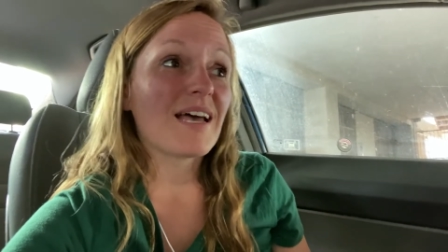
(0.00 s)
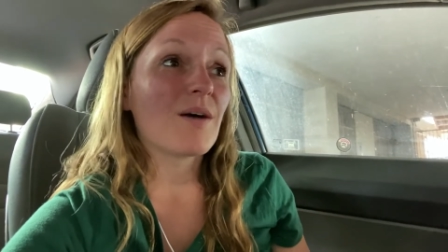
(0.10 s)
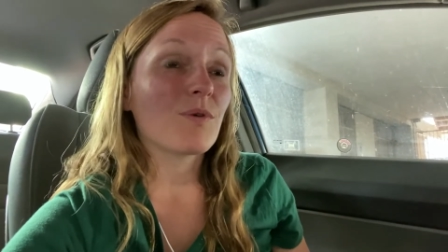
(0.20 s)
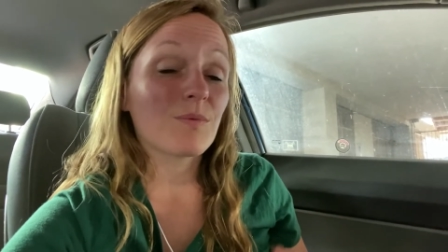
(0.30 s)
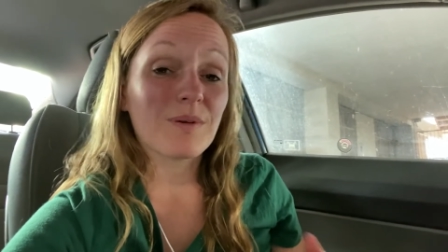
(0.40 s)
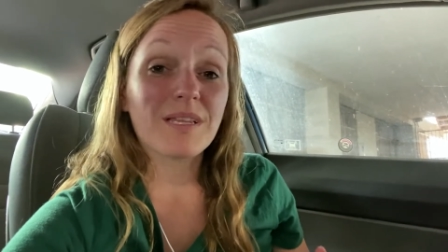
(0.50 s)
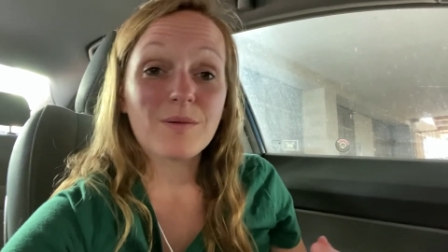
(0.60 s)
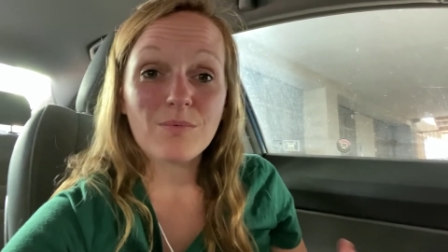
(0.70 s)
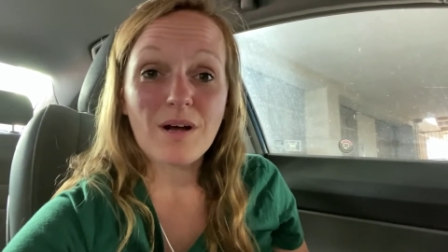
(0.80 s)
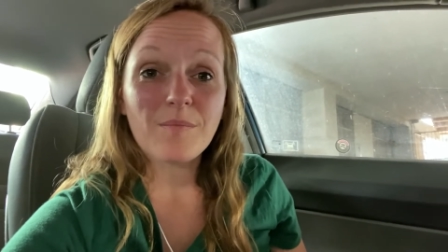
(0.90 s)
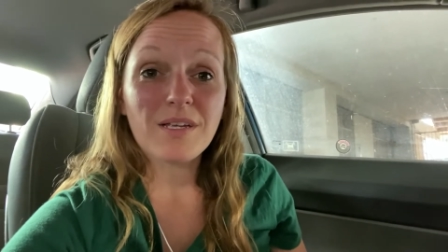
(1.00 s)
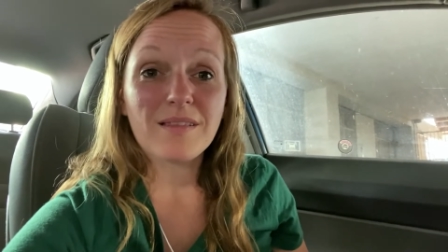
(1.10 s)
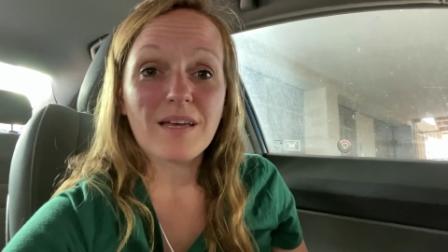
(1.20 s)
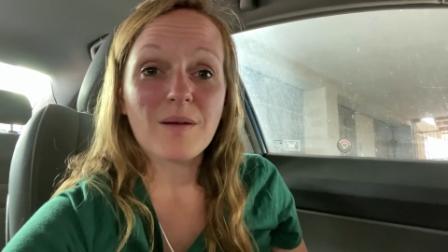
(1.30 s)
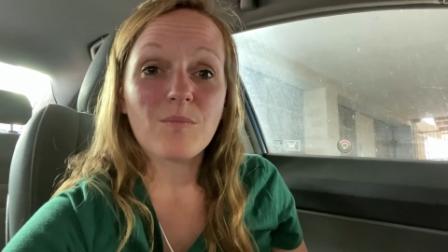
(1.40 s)
that we're really
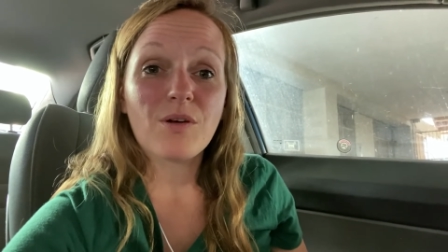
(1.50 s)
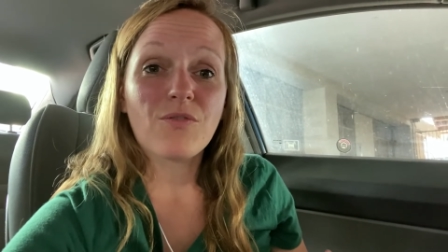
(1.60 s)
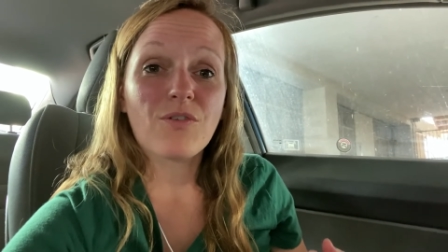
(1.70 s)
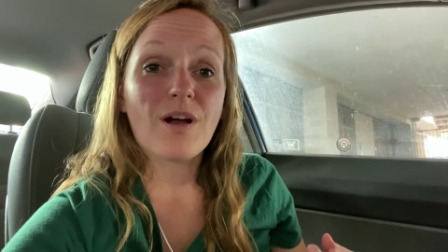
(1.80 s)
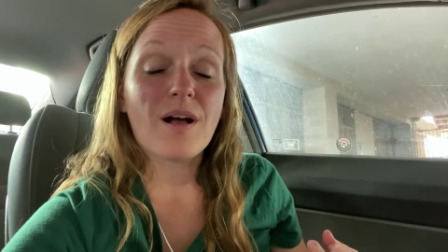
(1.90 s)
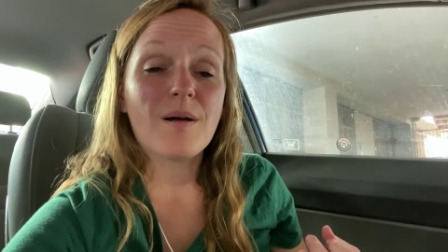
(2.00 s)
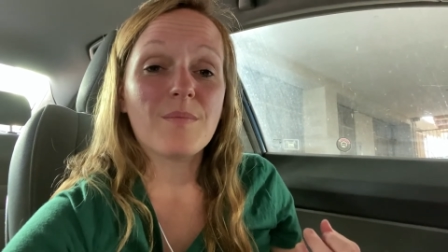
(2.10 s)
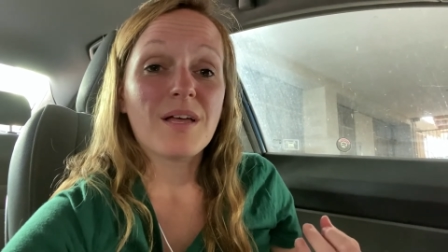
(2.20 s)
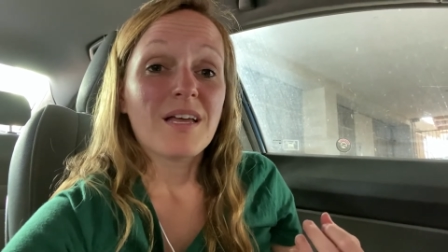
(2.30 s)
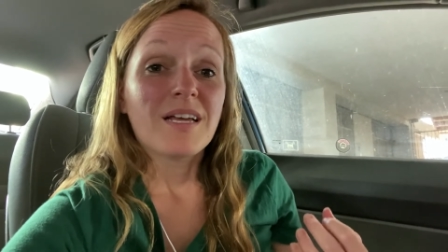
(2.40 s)
robbing them from